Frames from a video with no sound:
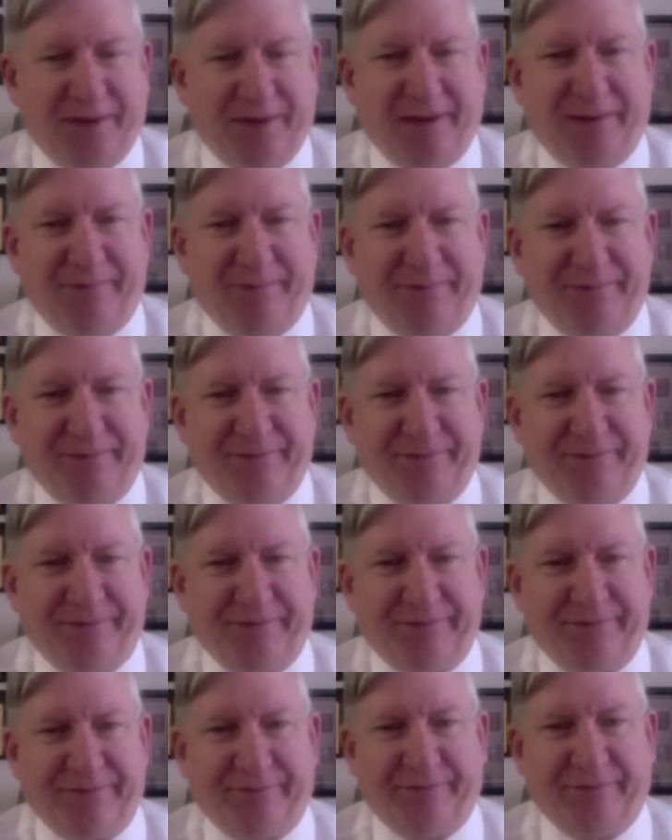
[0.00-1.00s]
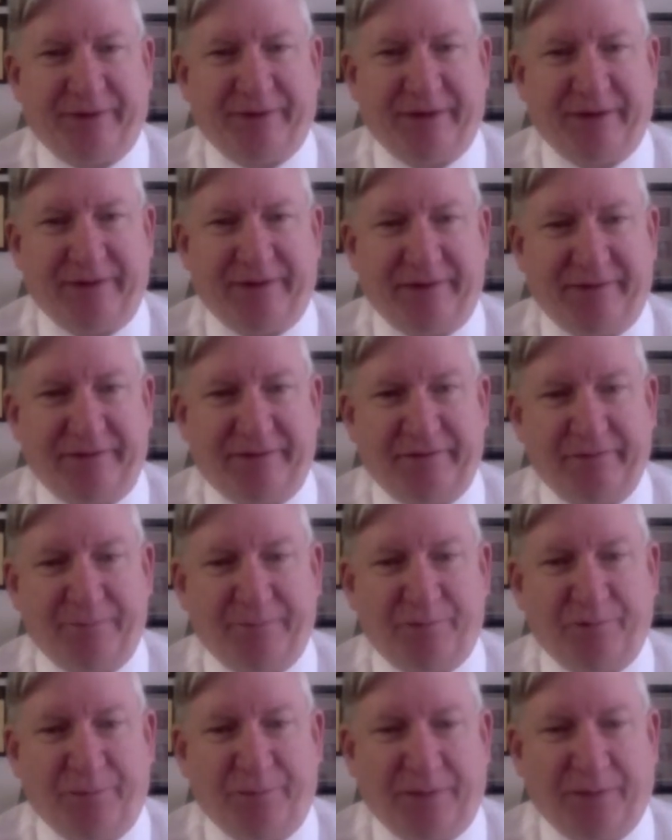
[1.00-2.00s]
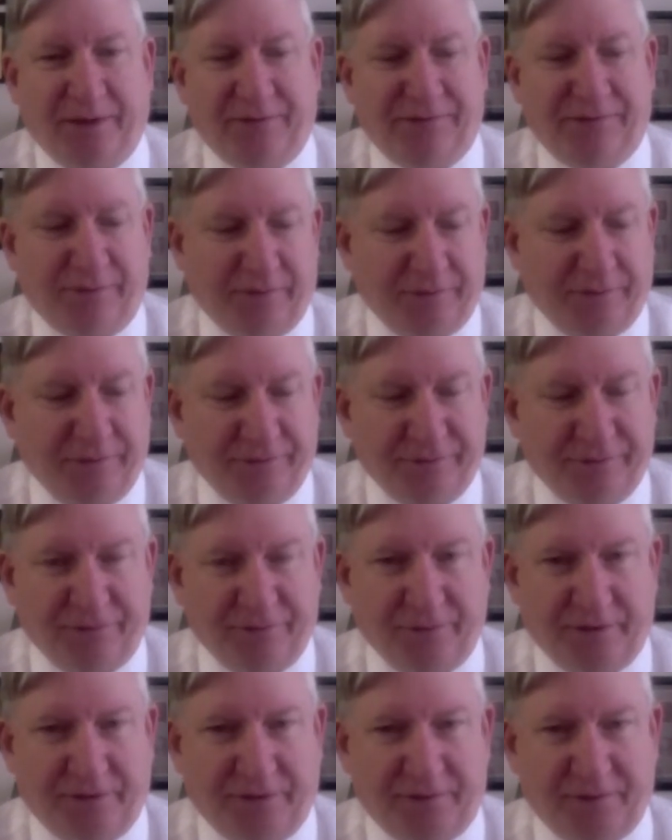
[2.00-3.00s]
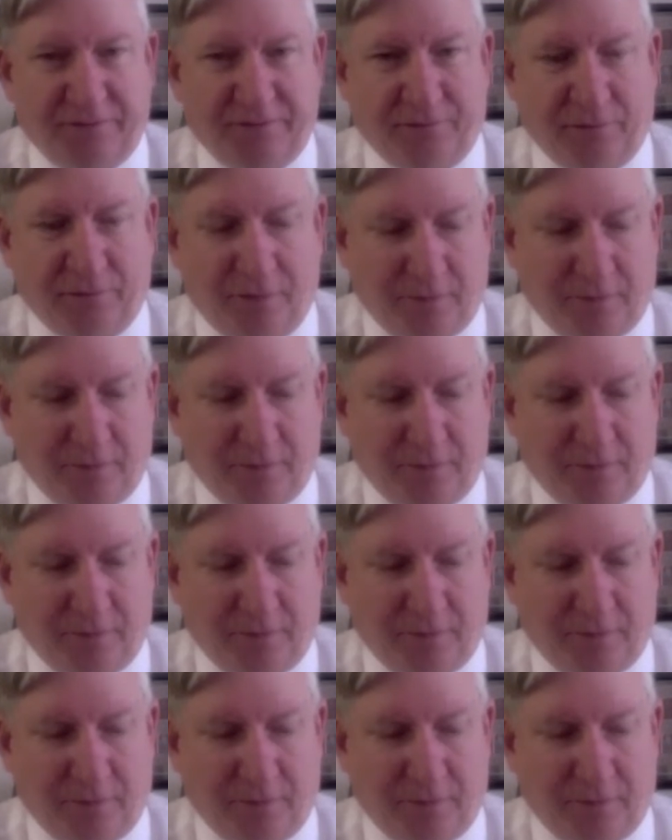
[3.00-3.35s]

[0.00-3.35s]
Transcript: happens if there's a violation of probation concerning this law.